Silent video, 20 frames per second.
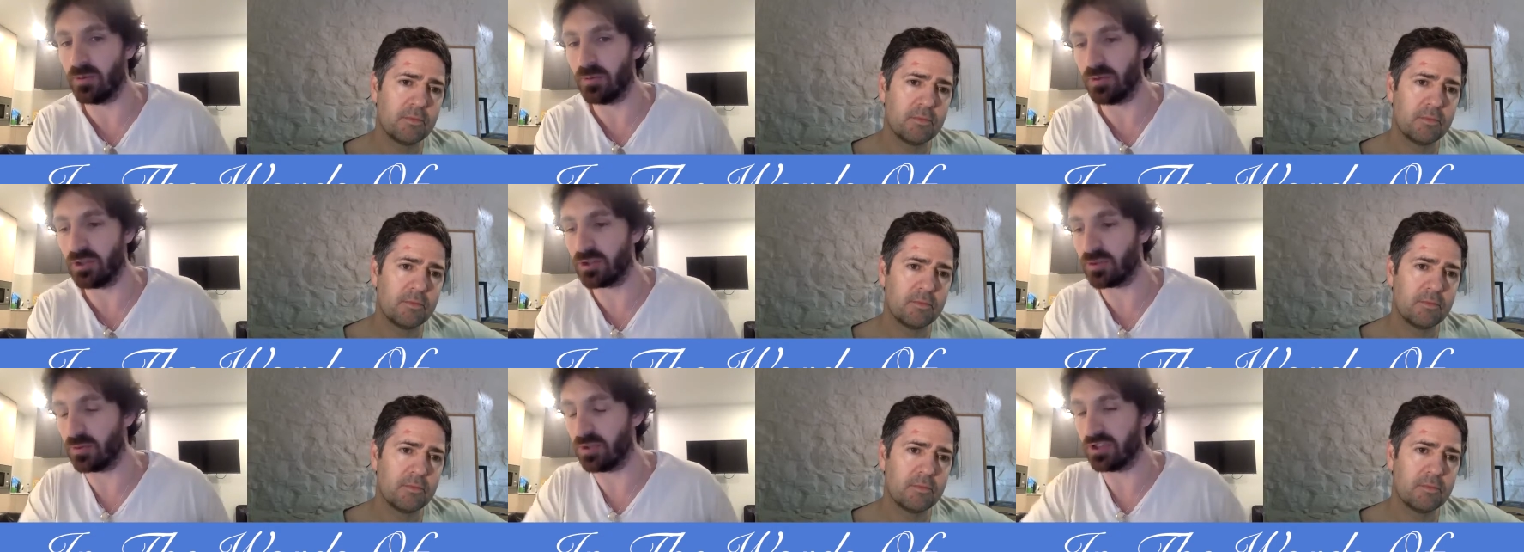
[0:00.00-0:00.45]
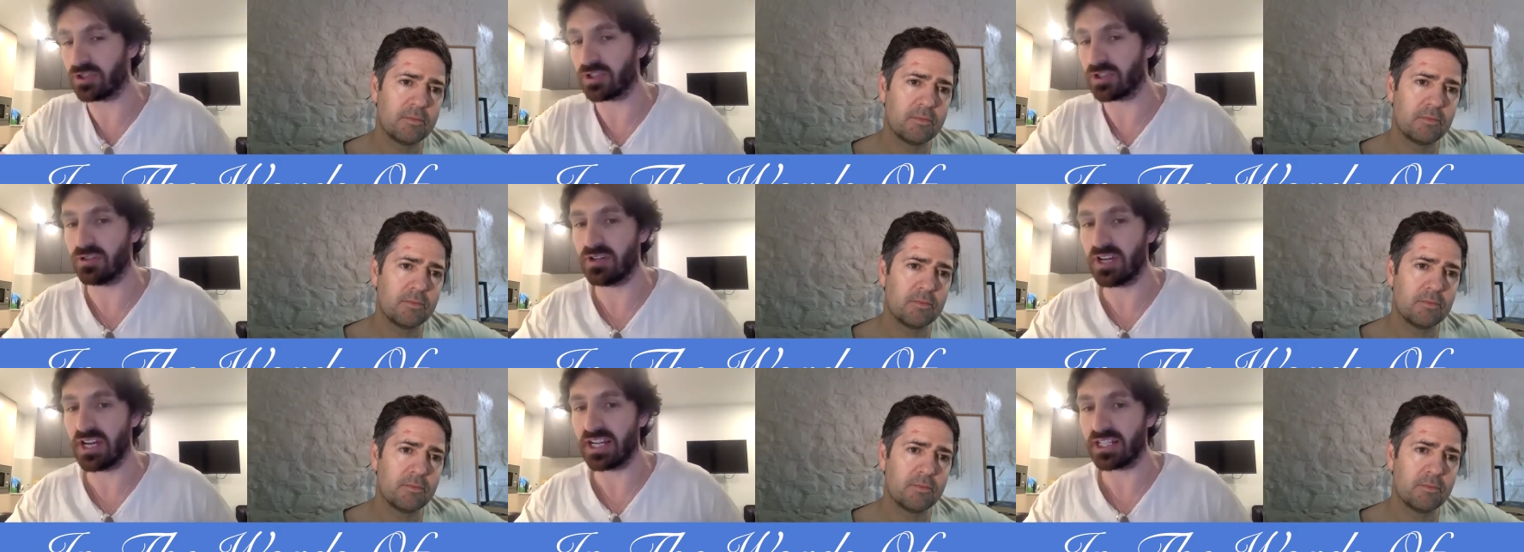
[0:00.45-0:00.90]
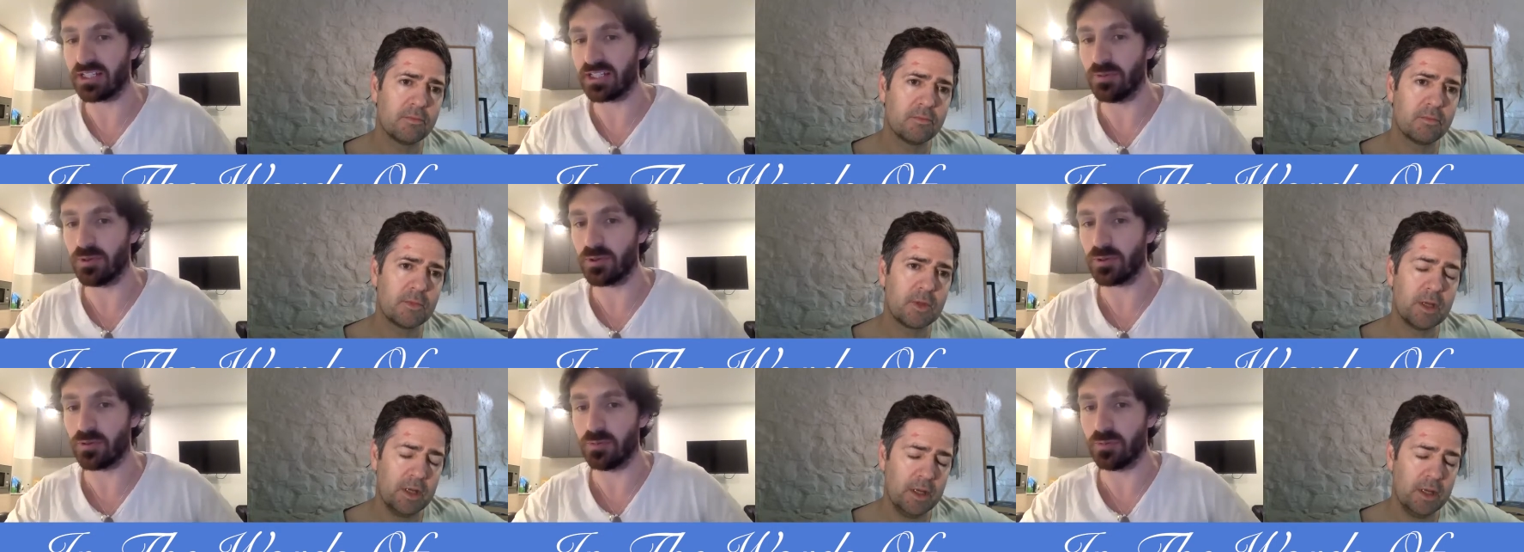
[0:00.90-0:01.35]
Speaker 1: and which one is correct, and
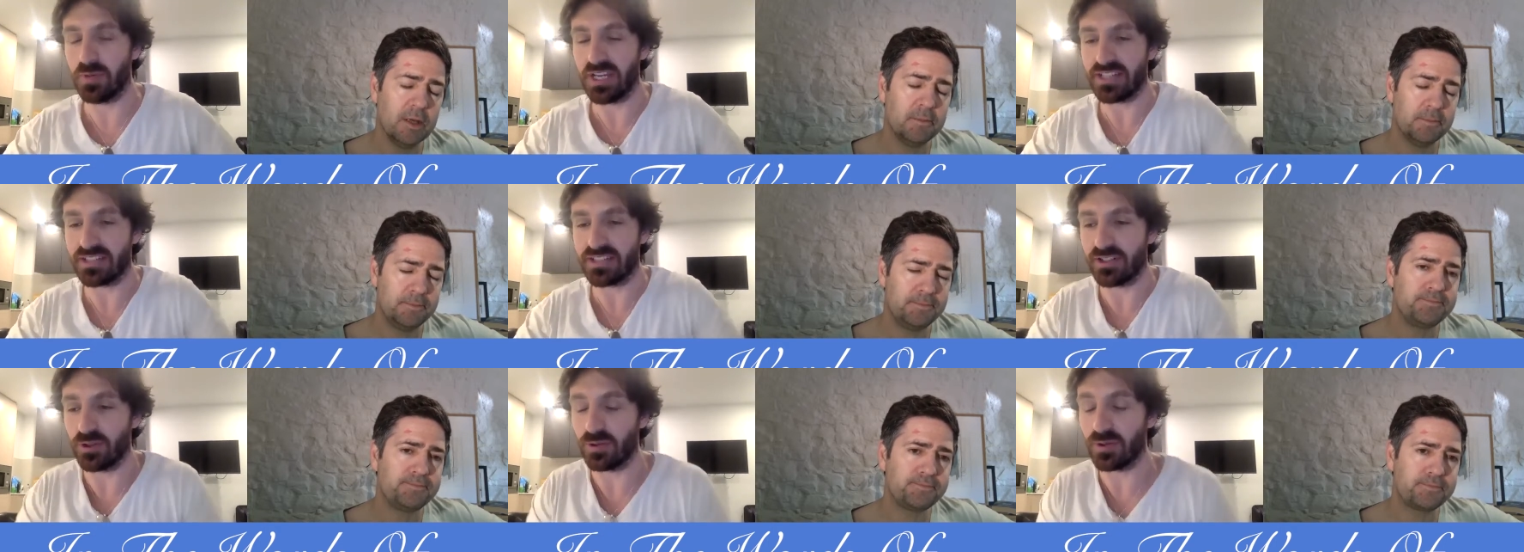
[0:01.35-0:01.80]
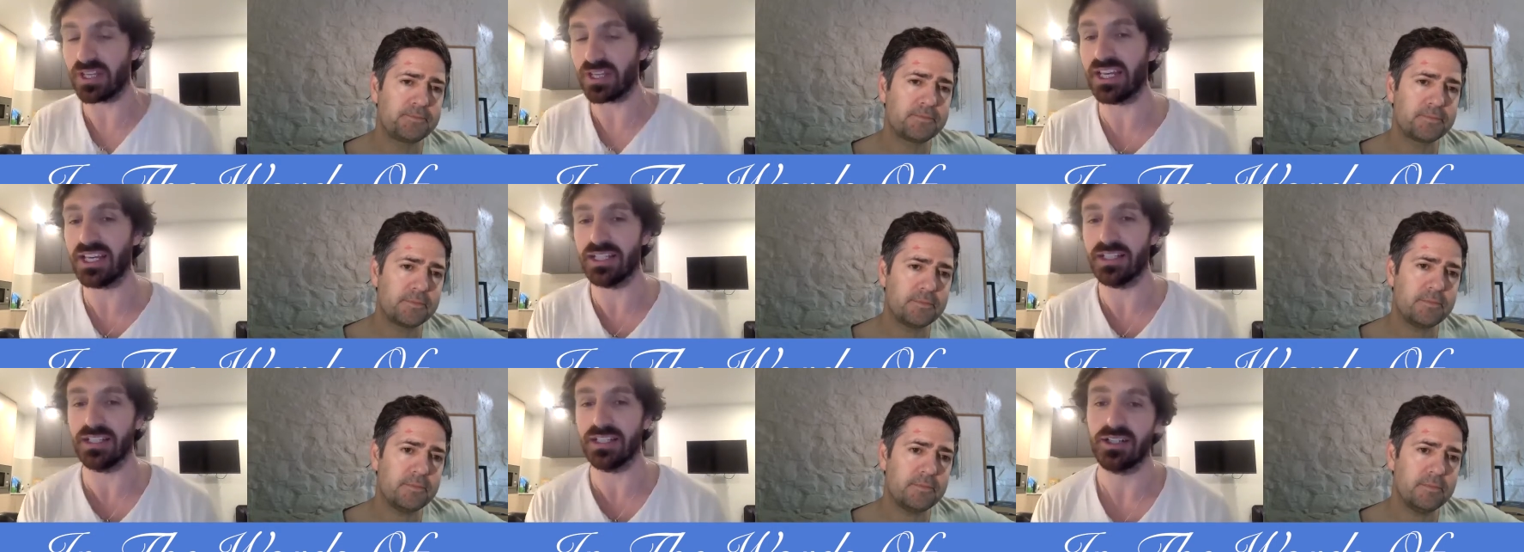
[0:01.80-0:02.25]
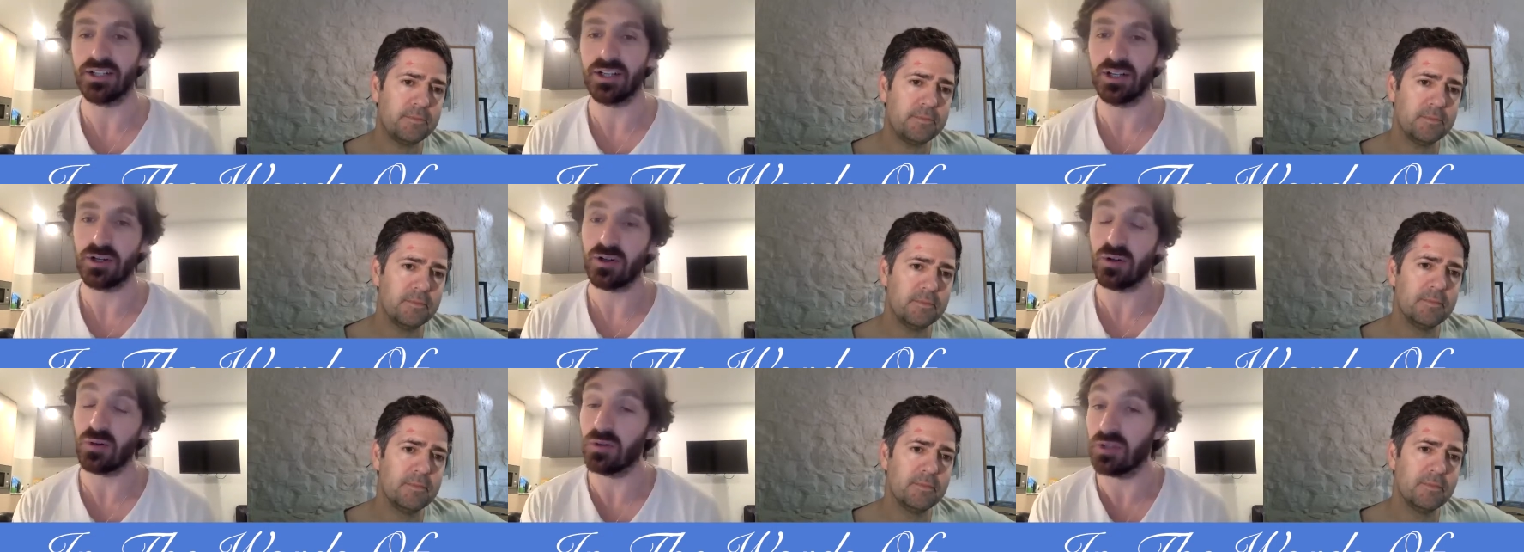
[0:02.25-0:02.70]
which one makes it okay
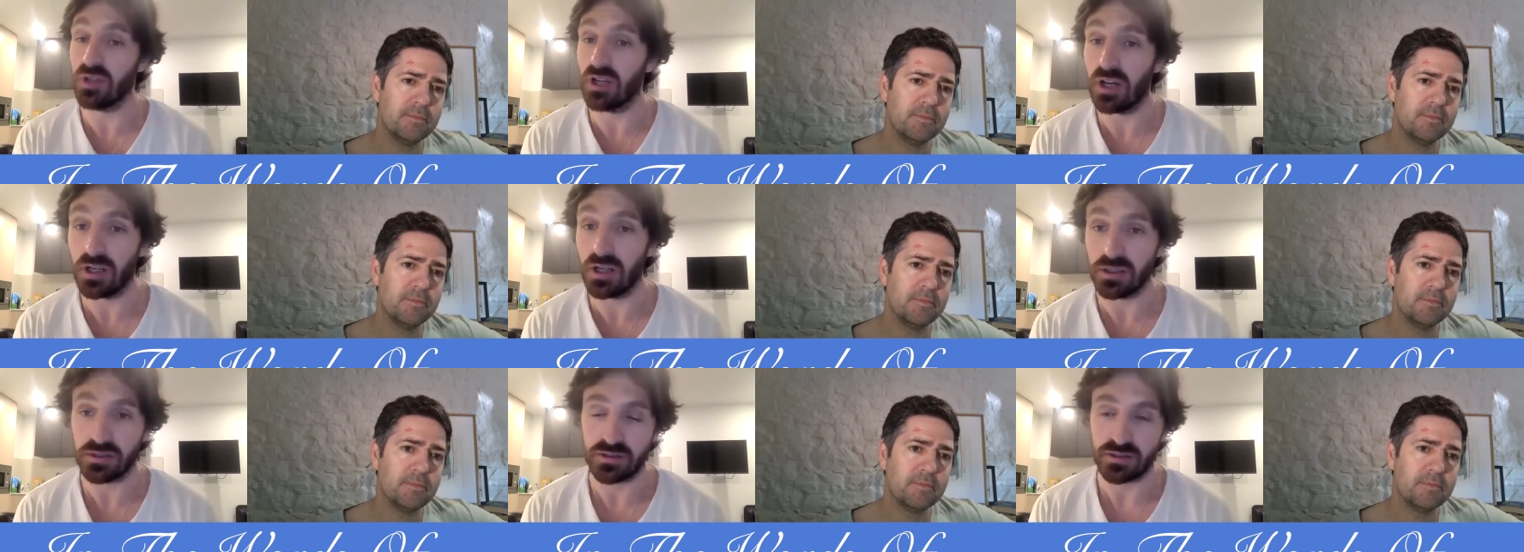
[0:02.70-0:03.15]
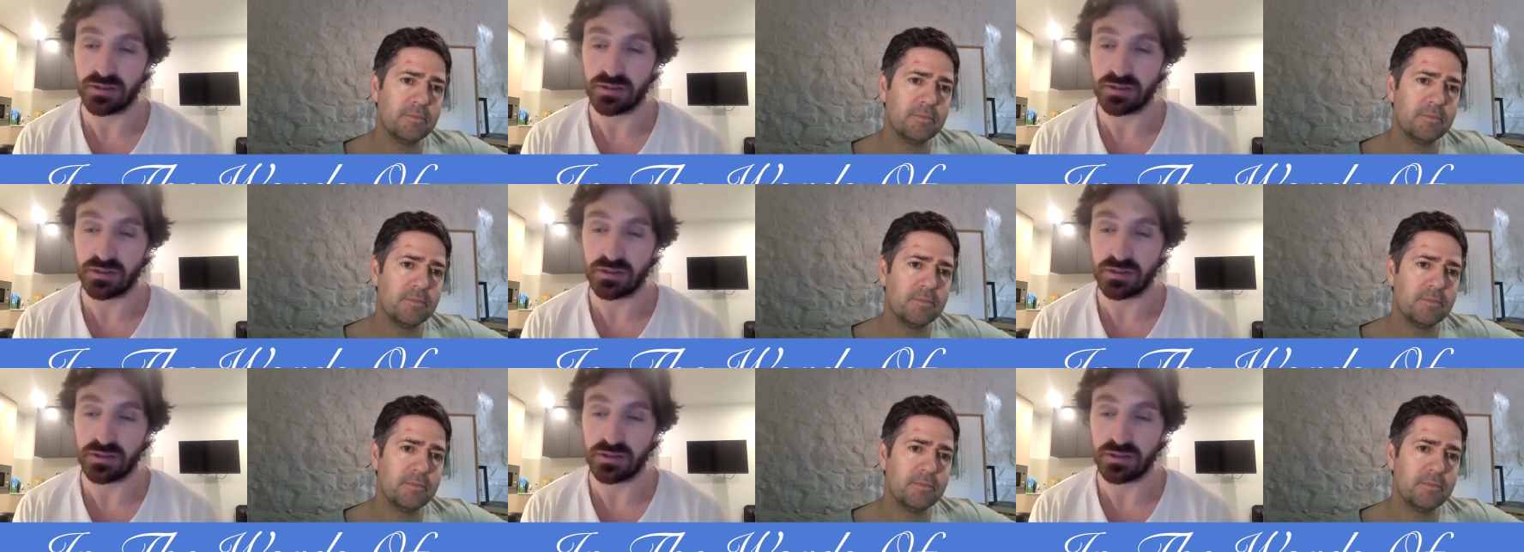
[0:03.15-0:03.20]
or not?